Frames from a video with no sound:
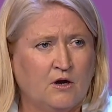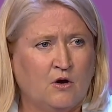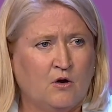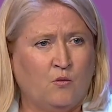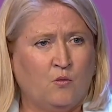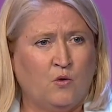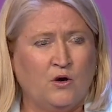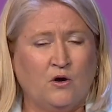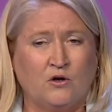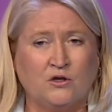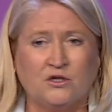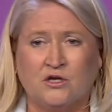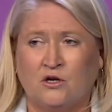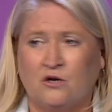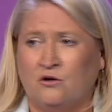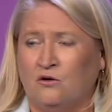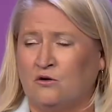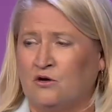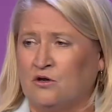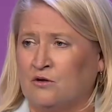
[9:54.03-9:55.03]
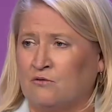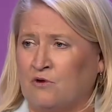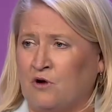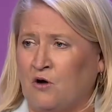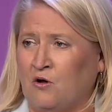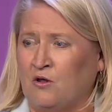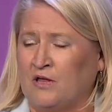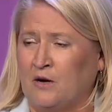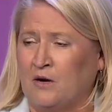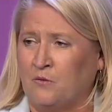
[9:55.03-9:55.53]
We also look at the
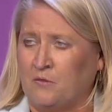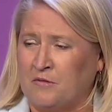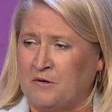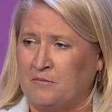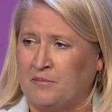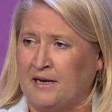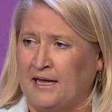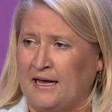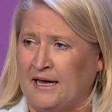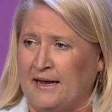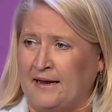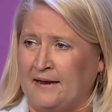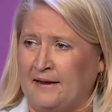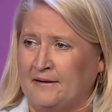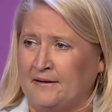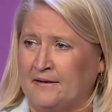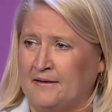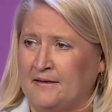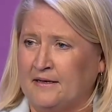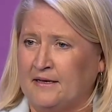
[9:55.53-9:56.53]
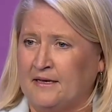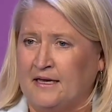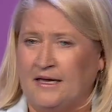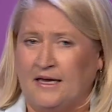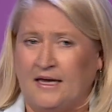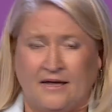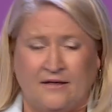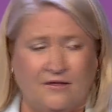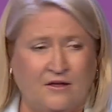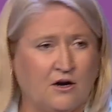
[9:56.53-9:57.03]
role that women play
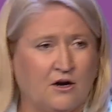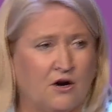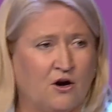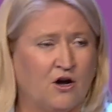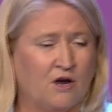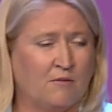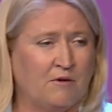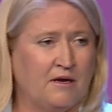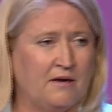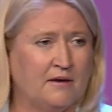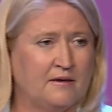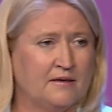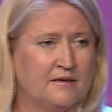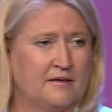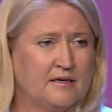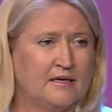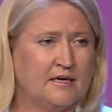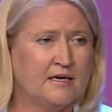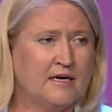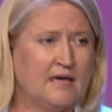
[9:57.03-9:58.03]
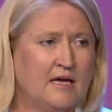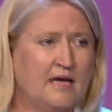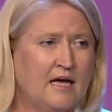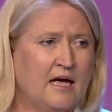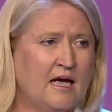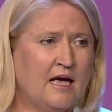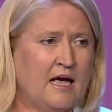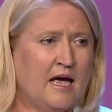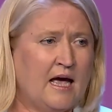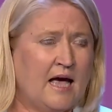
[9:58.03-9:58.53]
in the economy
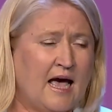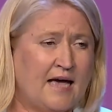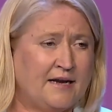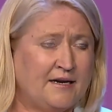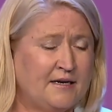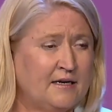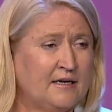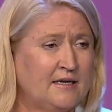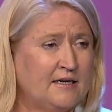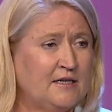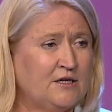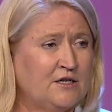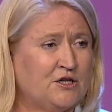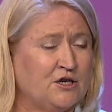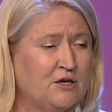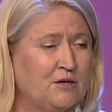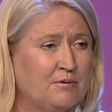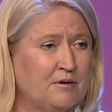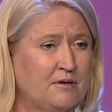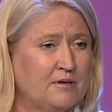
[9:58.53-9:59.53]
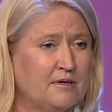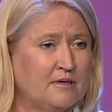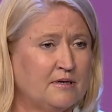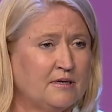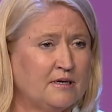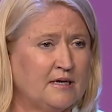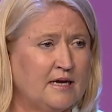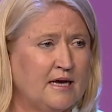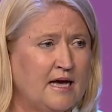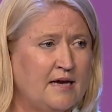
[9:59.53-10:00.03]
and in leadership.
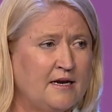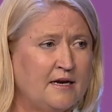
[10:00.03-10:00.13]
And